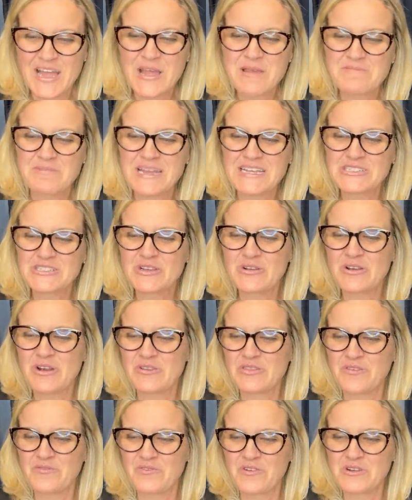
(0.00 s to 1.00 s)
Pictured
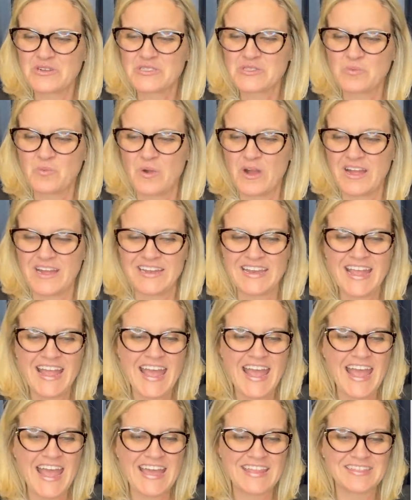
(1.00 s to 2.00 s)
are the first one
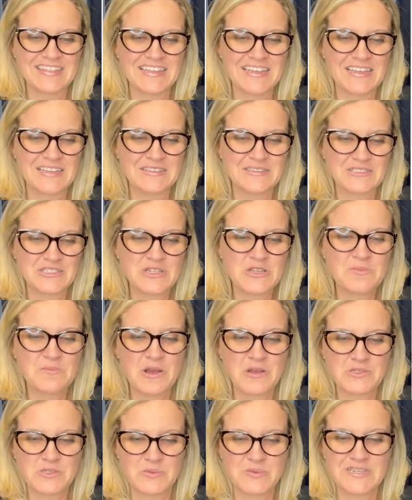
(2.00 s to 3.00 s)
and the two
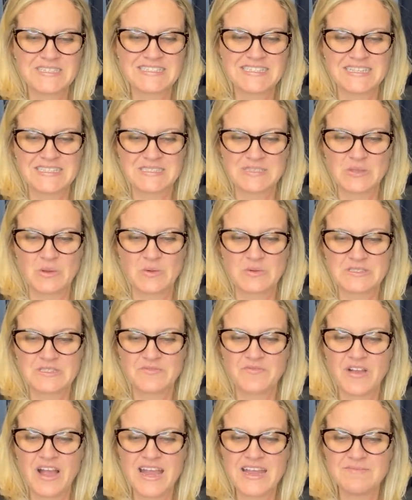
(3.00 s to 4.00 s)
most recent
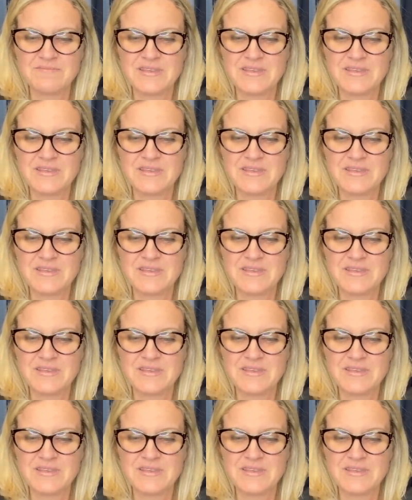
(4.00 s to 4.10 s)
solds. Find